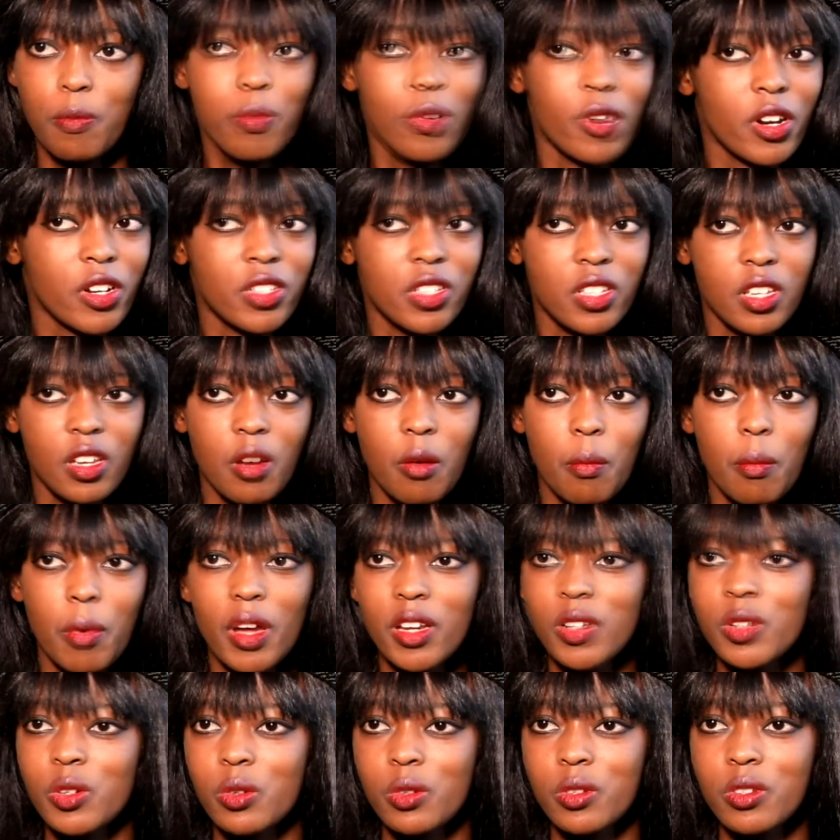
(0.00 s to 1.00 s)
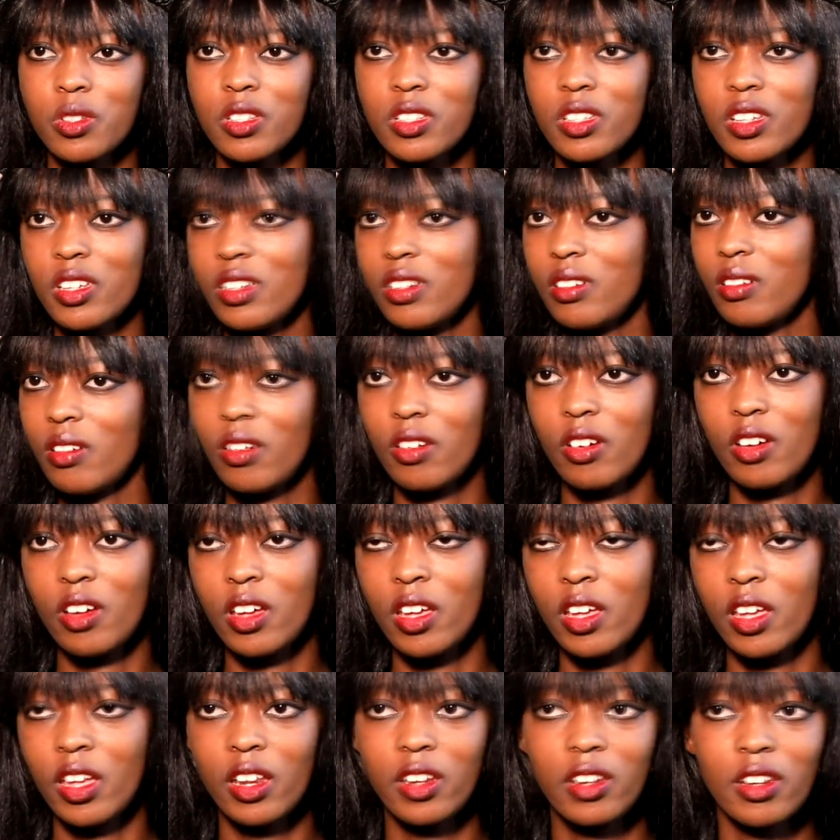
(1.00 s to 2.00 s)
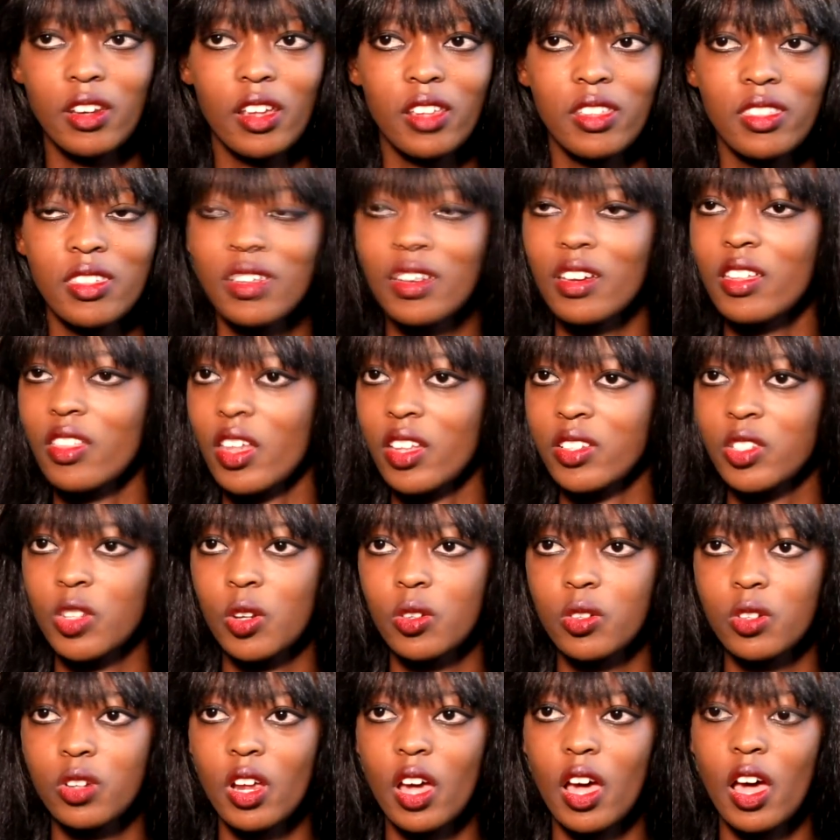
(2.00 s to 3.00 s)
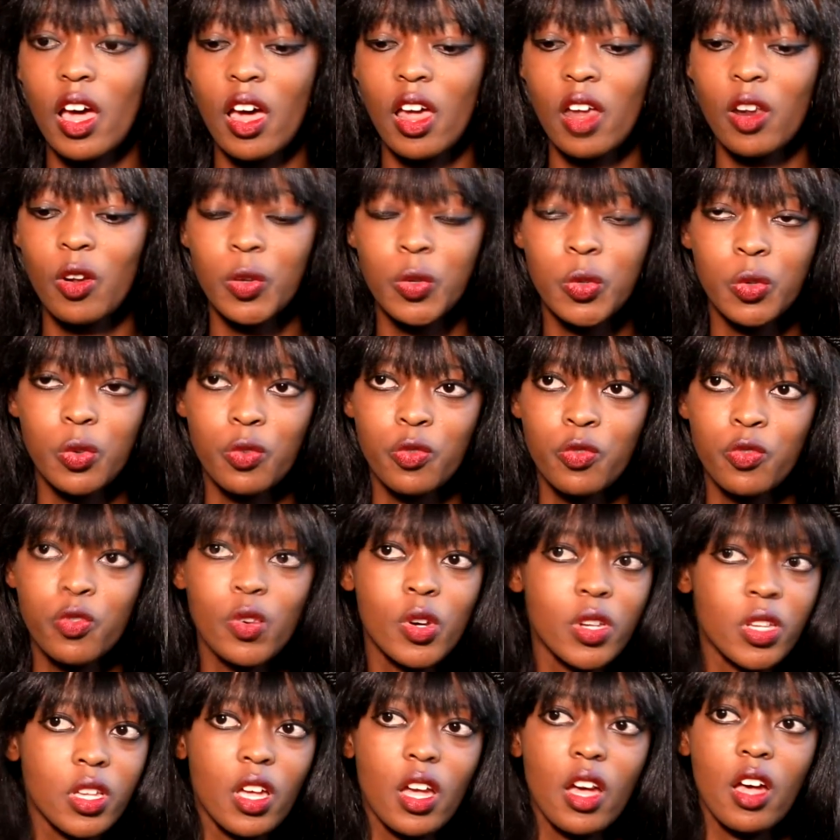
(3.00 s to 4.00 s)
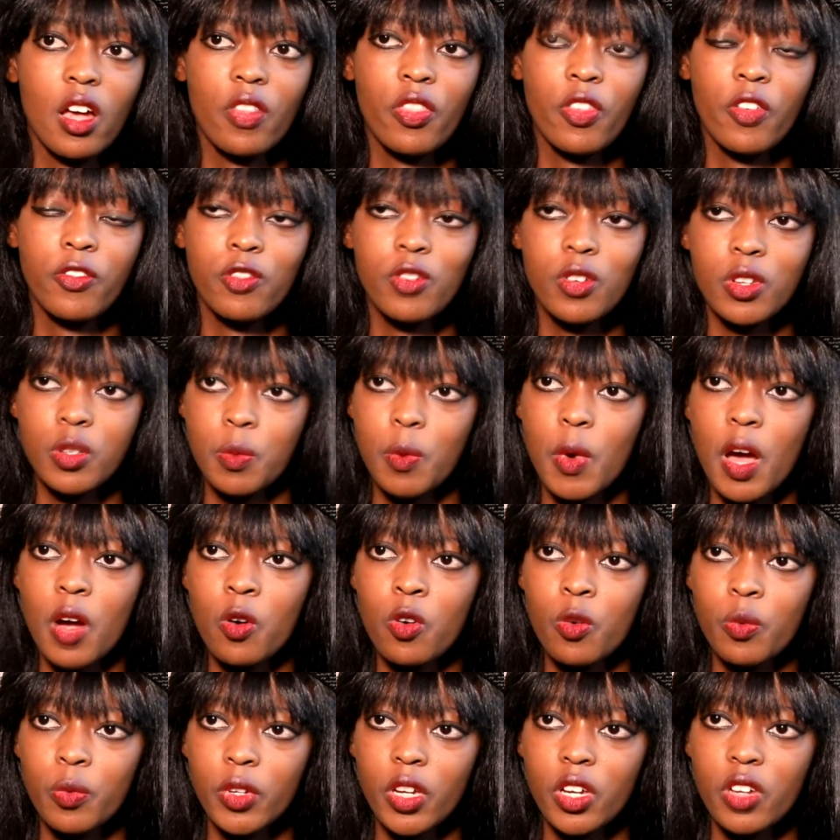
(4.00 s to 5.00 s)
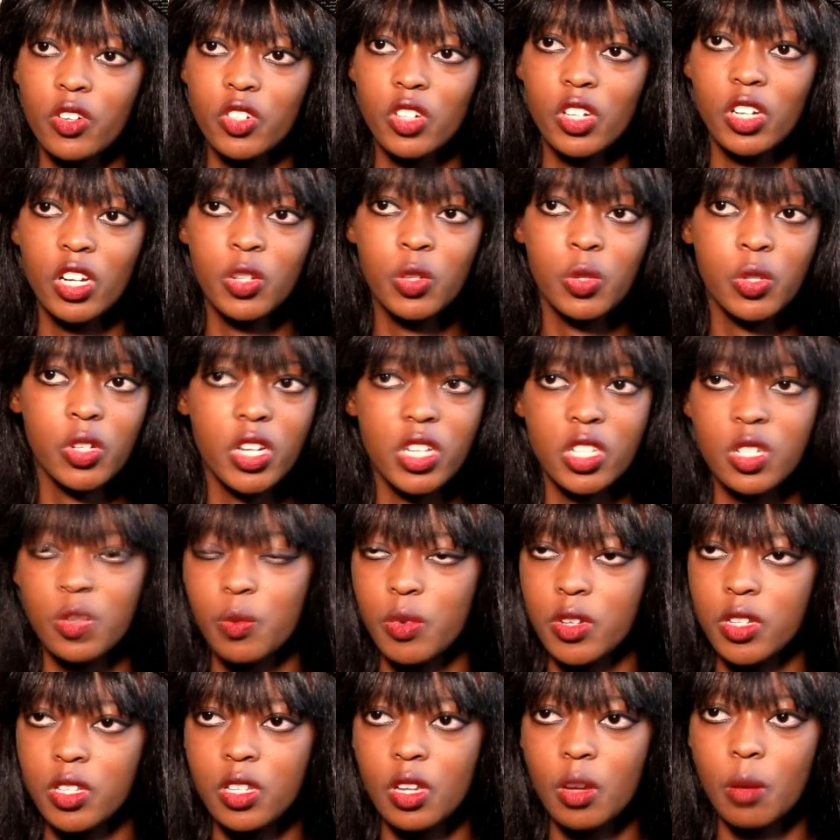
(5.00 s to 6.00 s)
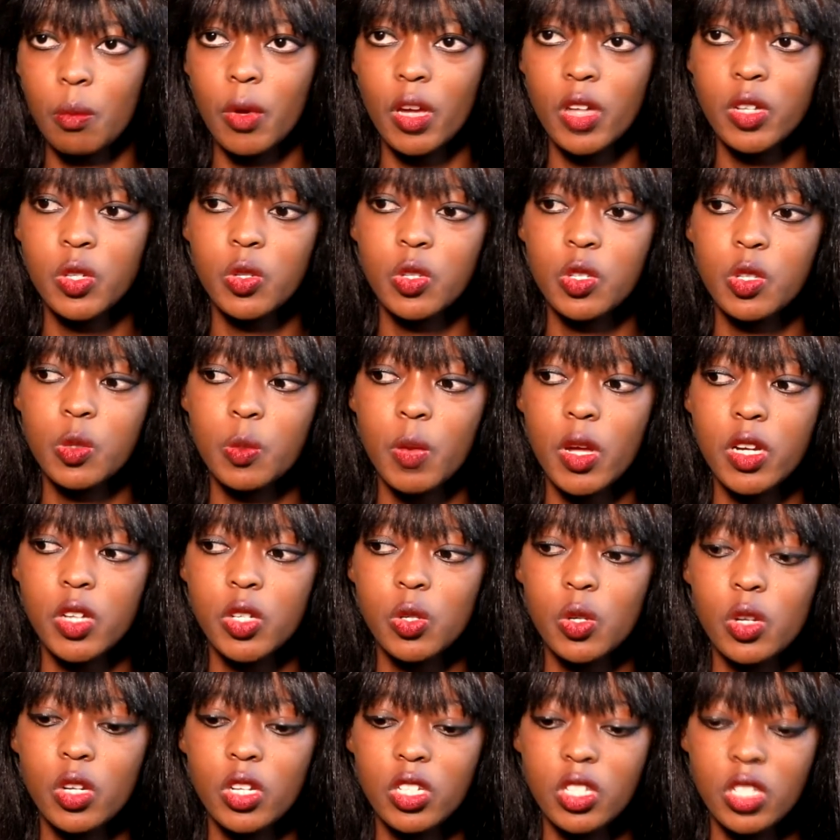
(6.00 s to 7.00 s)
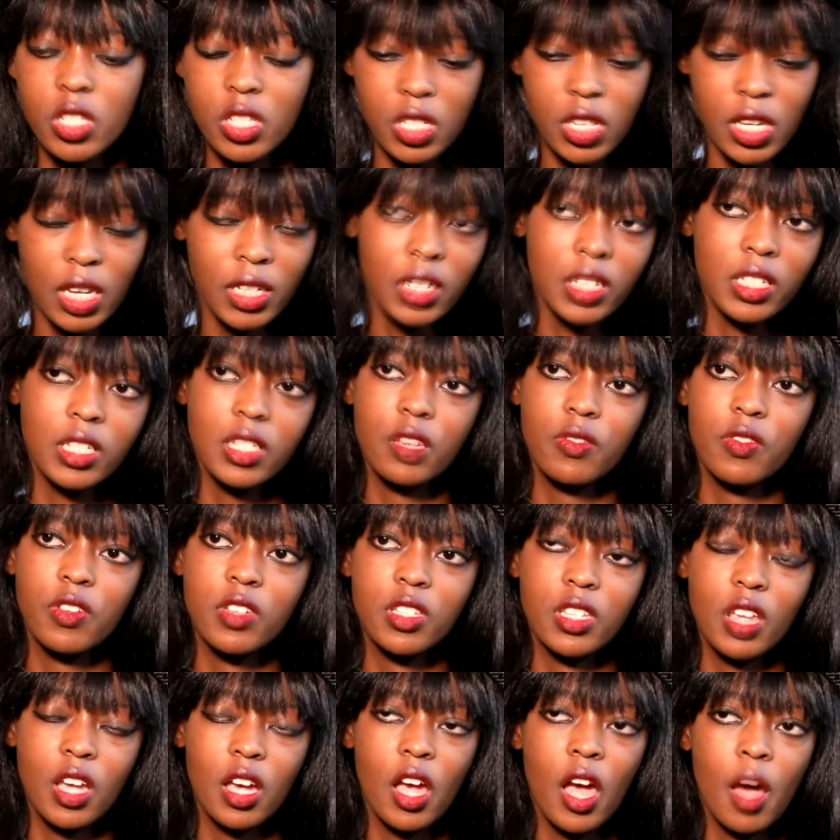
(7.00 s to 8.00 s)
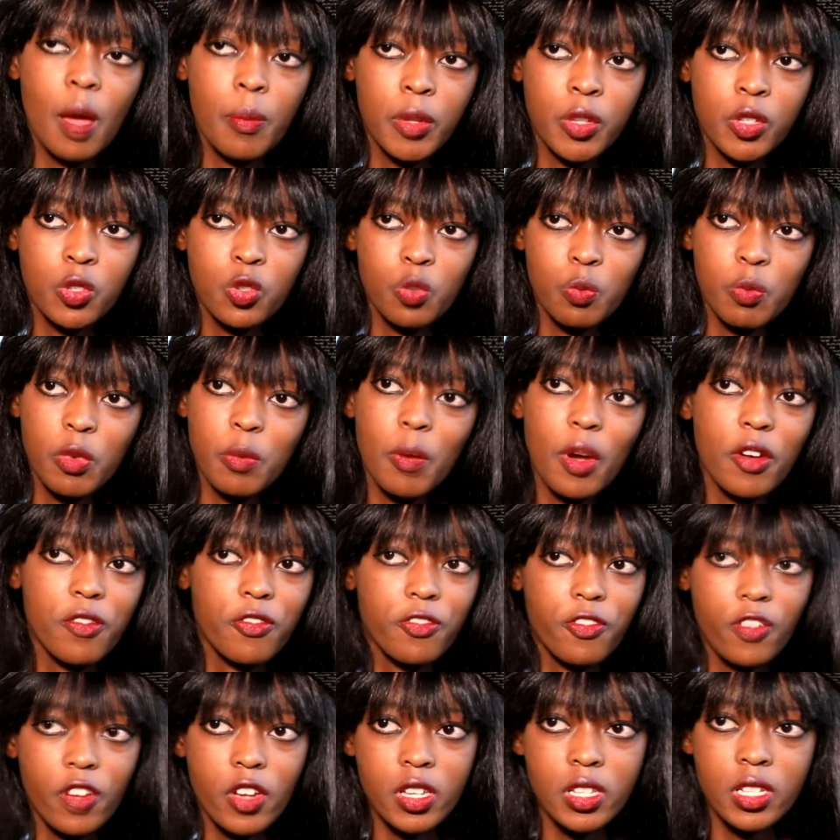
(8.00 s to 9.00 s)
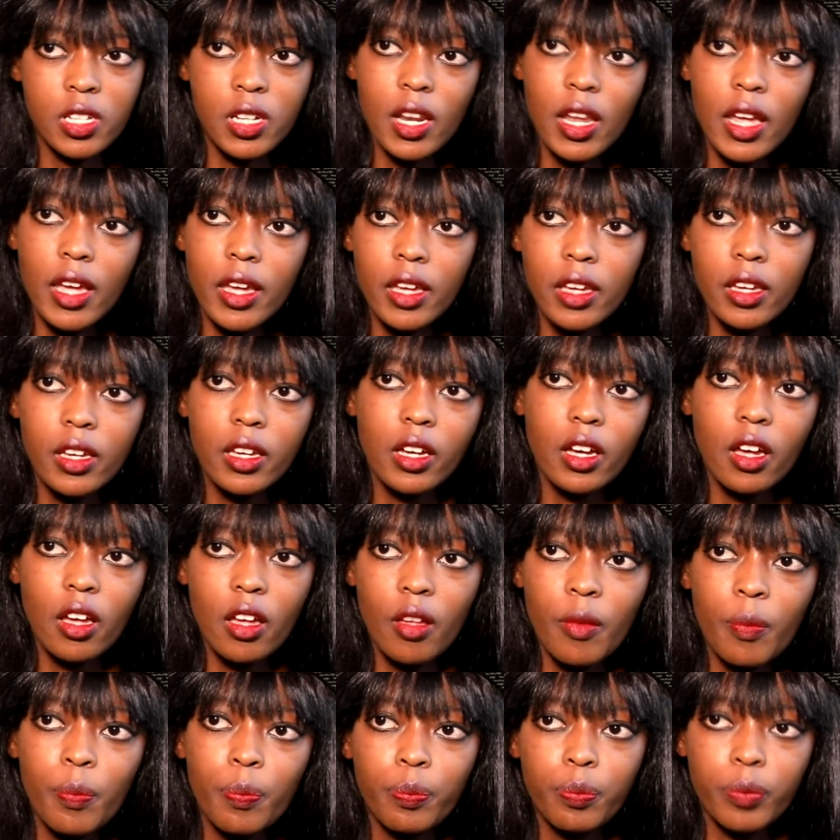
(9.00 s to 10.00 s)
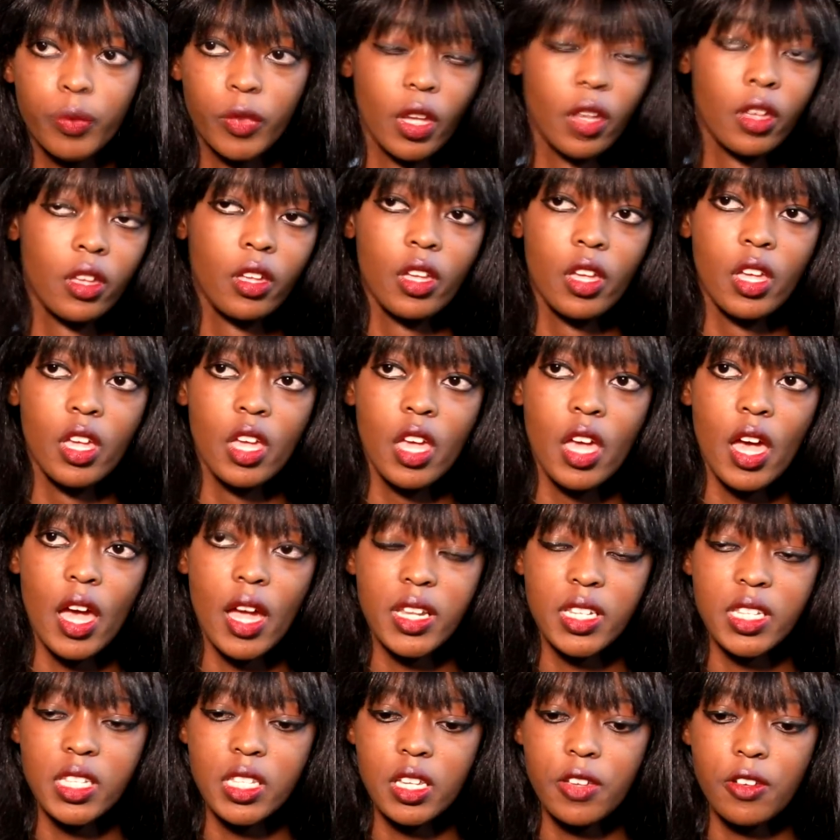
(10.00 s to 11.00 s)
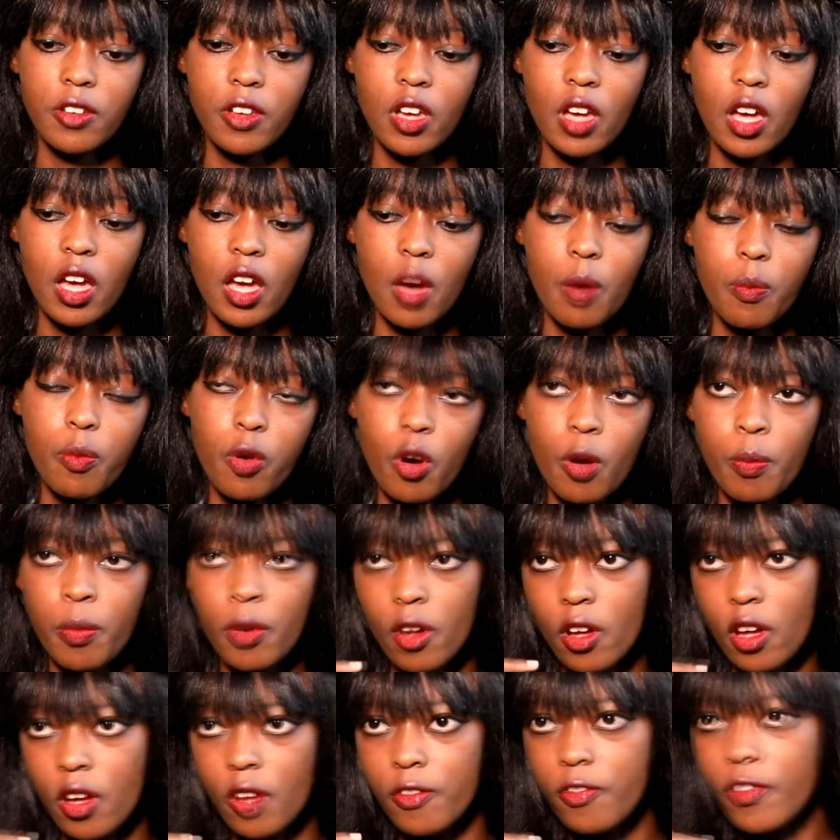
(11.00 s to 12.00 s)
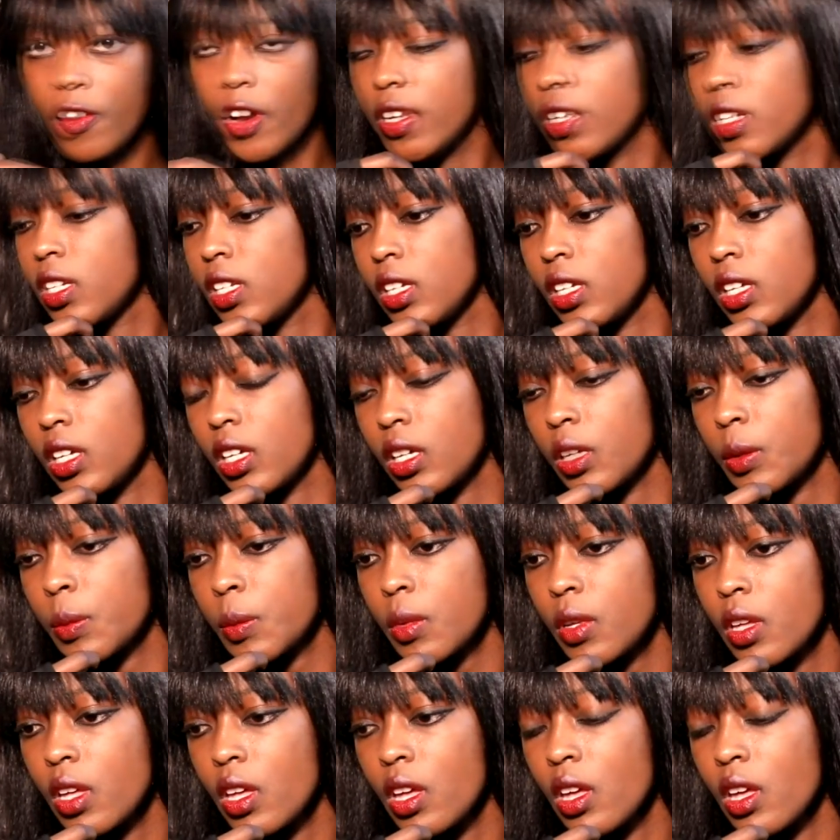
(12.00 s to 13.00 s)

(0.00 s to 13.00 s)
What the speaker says: pressing buttons, and I think that's what a lot of the viewers back home can relate to, just pressing buttons. But Tekken 7 happens to be my first I'd say a proper fighting game.